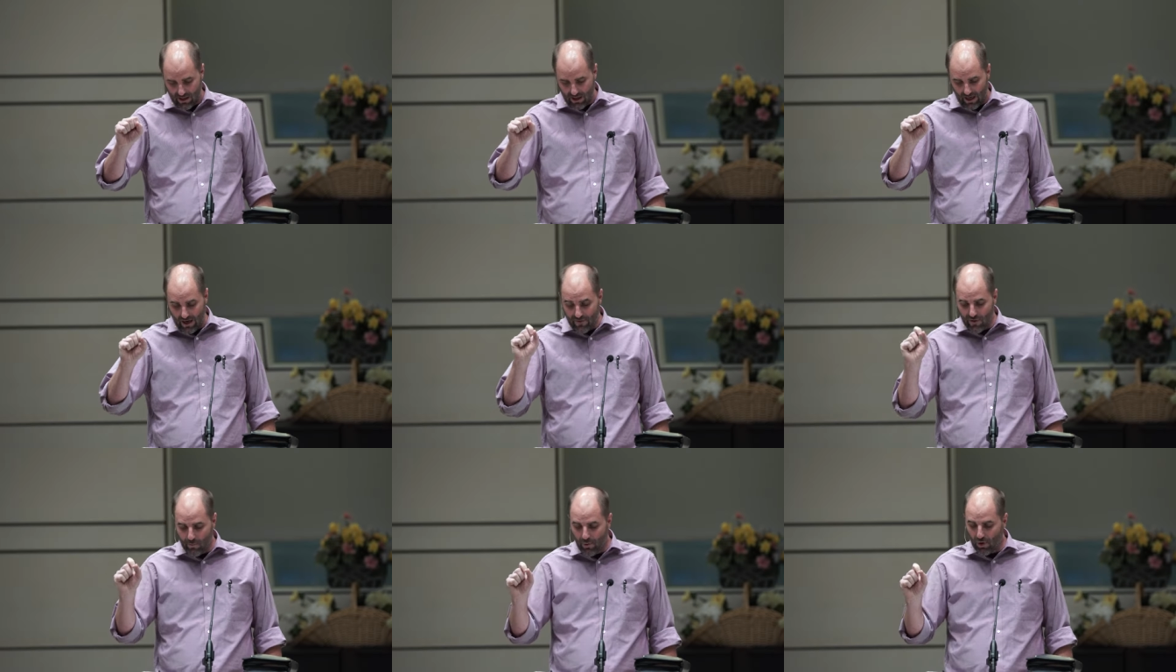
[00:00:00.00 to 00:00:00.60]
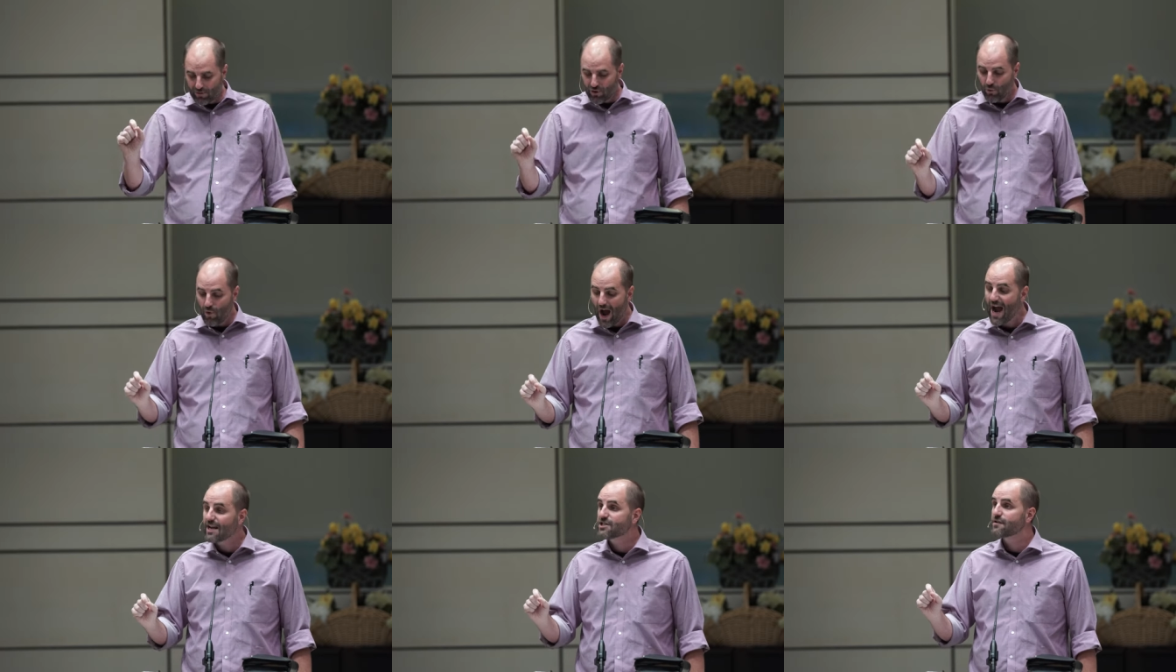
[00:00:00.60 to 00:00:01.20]
In the book, The
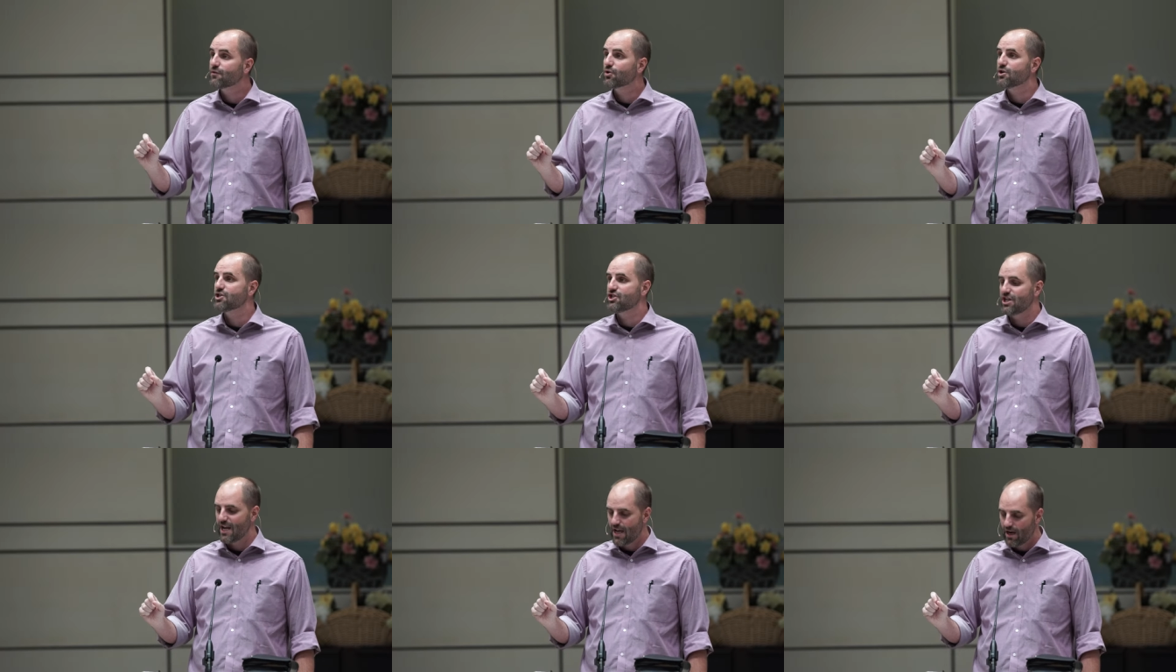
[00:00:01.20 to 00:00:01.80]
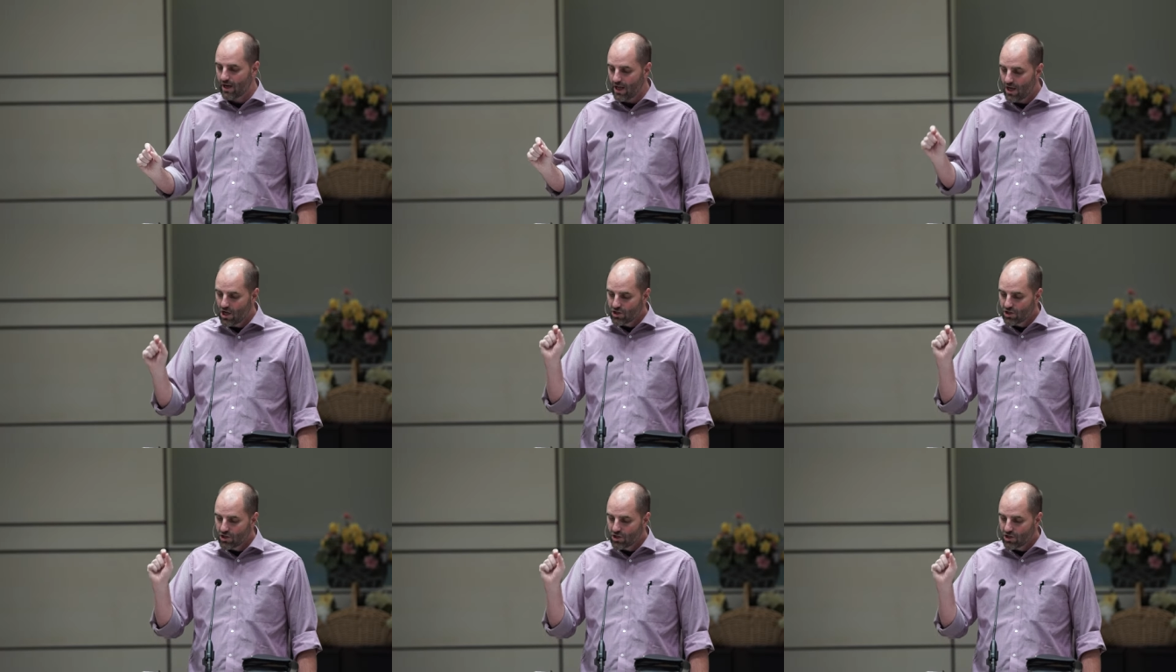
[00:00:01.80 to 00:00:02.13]
Rise of Christianity,